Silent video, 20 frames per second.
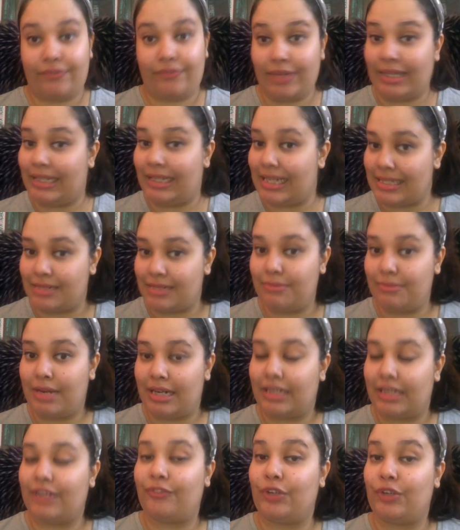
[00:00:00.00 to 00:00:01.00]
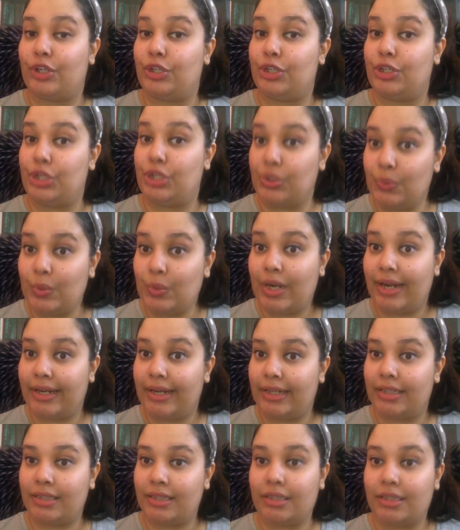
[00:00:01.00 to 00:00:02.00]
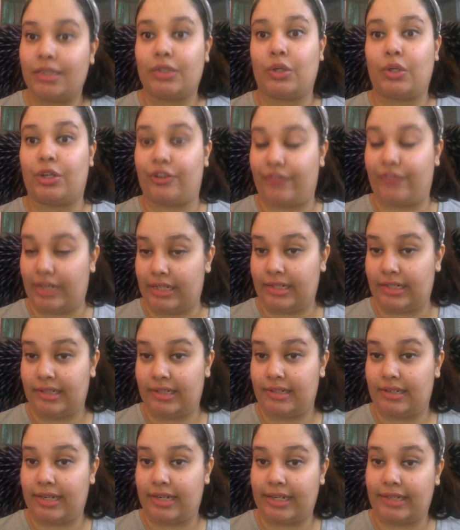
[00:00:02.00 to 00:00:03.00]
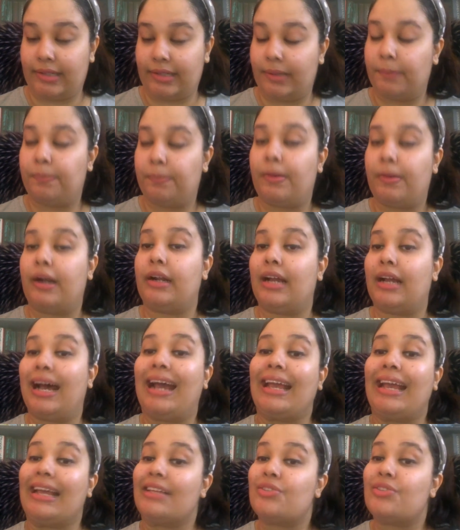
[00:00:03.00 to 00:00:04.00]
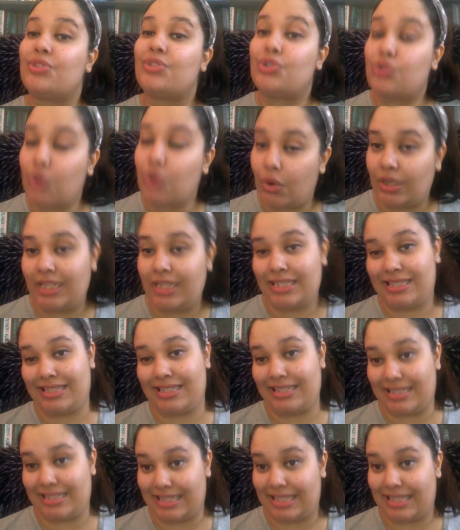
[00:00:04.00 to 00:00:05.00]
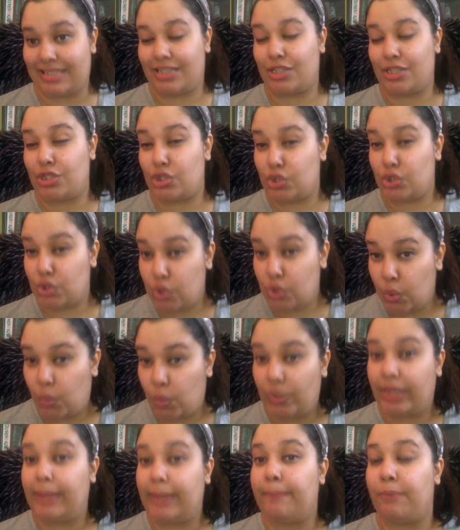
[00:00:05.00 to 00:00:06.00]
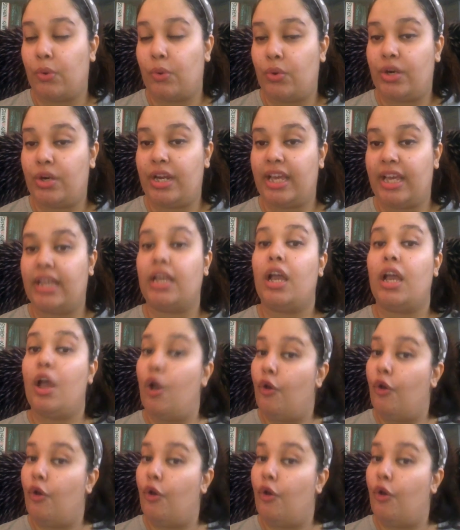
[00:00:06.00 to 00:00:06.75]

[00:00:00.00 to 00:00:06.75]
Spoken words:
It doesn't matter if you're a new writer or a veteran writer, but I strongly suggest storyboarding